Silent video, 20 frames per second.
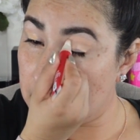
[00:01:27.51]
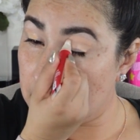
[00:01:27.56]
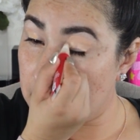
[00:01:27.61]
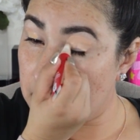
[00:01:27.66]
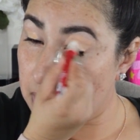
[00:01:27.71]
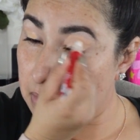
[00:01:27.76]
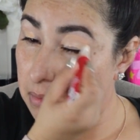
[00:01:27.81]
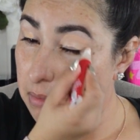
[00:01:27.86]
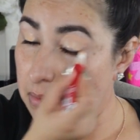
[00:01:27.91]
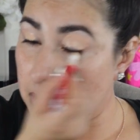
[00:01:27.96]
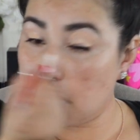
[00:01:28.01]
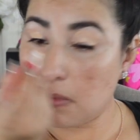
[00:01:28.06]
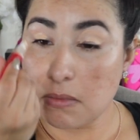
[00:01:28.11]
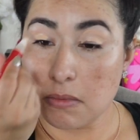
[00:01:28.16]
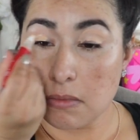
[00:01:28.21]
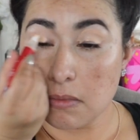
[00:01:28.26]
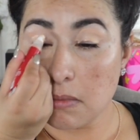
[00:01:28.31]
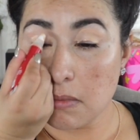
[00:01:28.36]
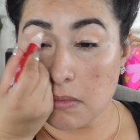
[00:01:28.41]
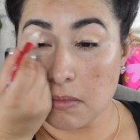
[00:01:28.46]
brush to blend
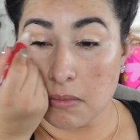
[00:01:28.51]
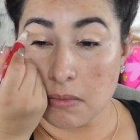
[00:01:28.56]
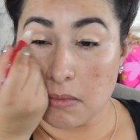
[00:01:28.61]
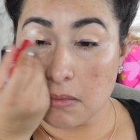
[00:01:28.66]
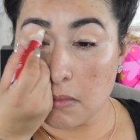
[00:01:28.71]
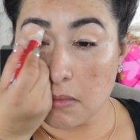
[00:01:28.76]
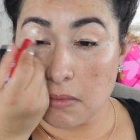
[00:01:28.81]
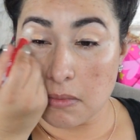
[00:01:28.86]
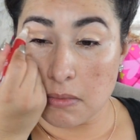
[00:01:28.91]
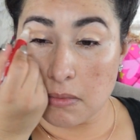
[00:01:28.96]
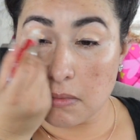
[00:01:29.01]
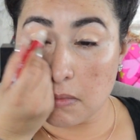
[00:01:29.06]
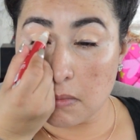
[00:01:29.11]
out that concealer.